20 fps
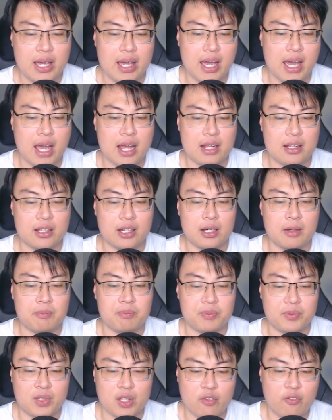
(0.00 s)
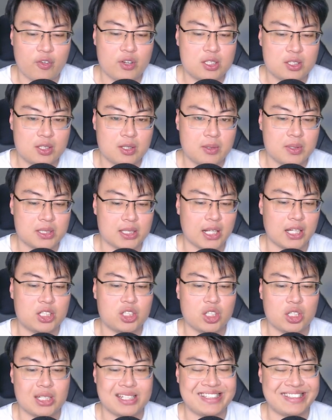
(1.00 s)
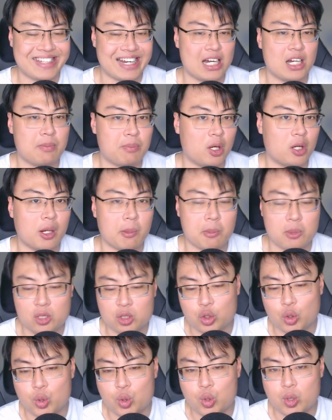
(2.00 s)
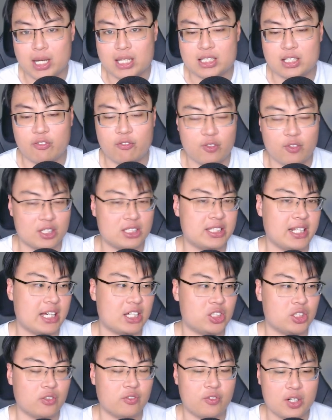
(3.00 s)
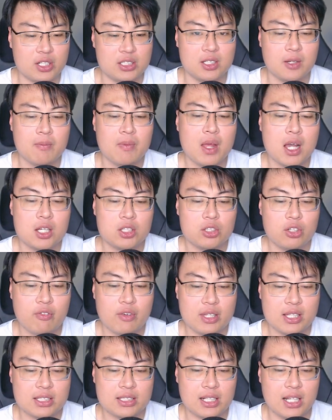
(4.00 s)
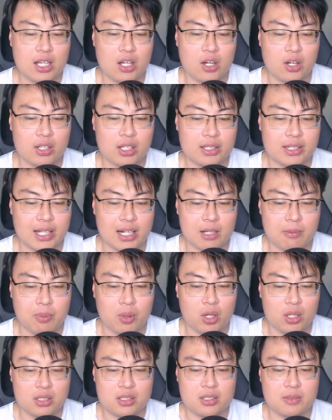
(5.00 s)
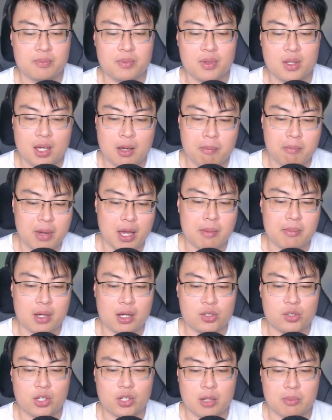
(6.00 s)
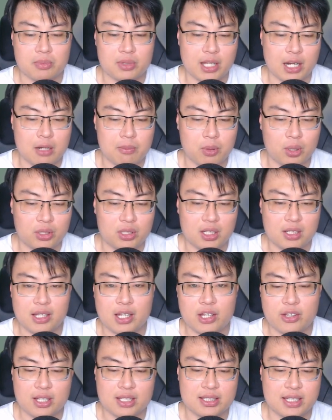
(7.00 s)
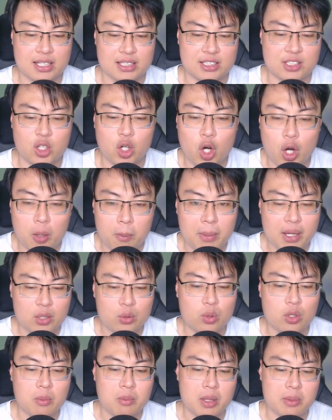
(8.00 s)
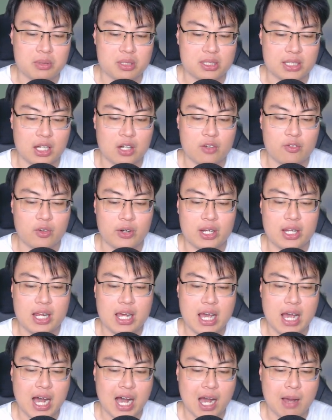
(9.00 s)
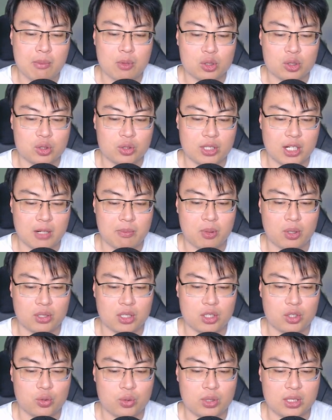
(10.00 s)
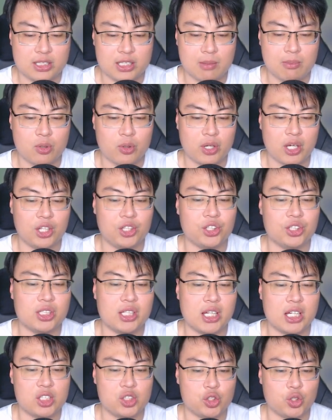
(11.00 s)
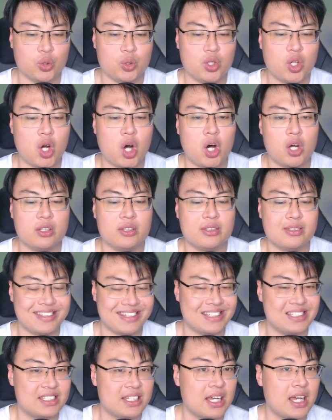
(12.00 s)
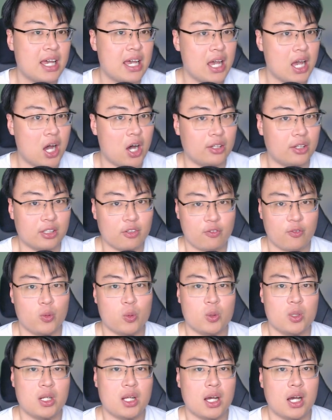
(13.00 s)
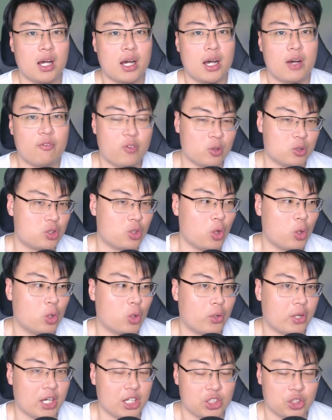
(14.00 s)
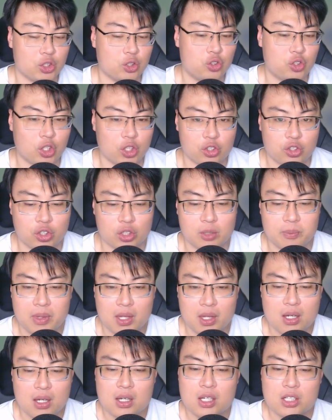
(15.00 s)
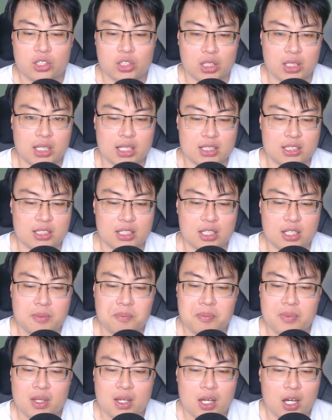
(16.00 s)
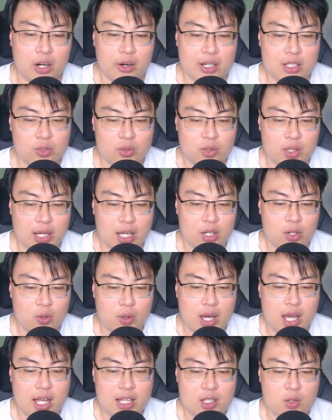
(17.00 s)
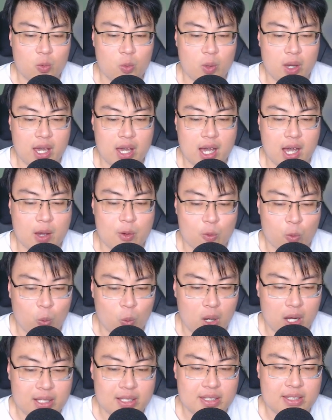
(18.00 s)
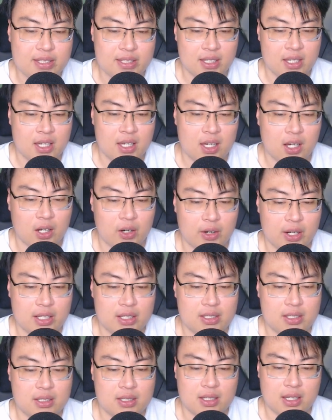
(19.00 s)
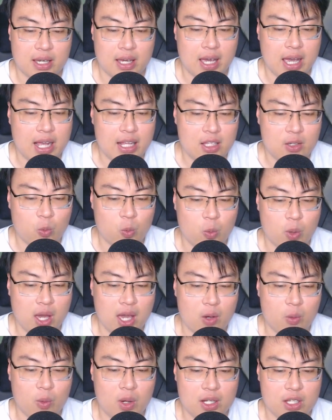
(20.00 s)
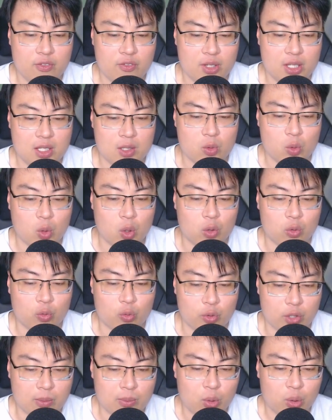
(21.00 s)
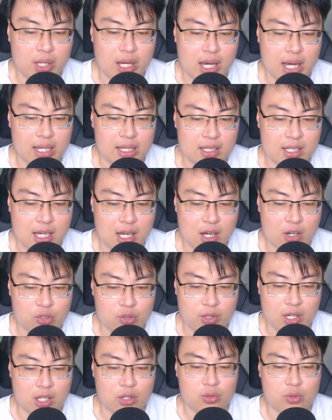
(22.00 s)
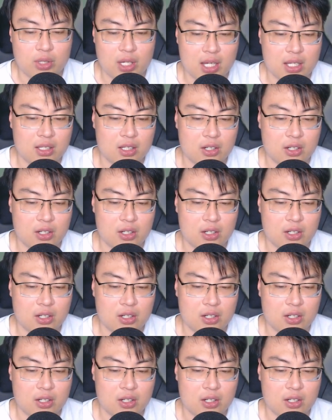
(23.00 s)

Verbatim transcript: And um, the first selection is teleport. I'm going to show you guys the first selection first. So if I just click on the teleport, bam, so I'm teleported, and you guys can see on my Google Maps itself, all right, I'm also teleported to the same location as shown on this, on the phone, uh, FonesGo Location Changer. So you can see, all right, so I can go anywhere I want, all right, anywhere I want, even on remote island, I also can do that.